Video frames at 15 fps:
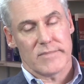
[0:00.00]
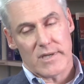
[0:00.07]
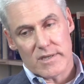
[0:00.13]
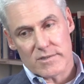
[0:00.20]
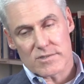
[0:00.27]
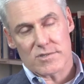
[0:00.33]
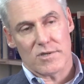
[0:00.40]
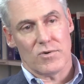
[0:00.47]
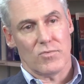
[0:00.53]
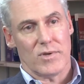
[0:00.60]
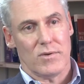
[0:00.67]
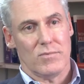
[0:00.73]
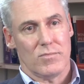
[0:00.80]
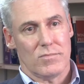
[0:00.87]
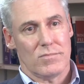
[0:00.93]
and so
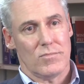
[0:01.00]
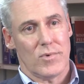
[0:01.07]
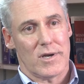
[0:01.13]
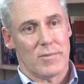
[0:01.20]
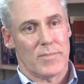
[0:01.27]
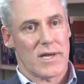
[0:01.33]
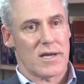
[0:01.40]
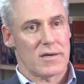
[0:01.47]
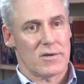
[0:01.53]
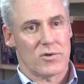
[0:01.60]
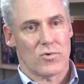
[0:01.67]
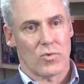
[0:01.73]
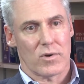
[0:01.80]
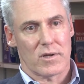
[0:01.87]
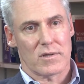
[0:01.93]
we went about it
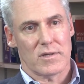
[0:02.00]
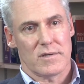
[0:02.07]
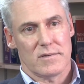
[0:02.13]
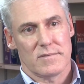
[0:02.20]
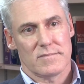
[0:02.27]
accordingly.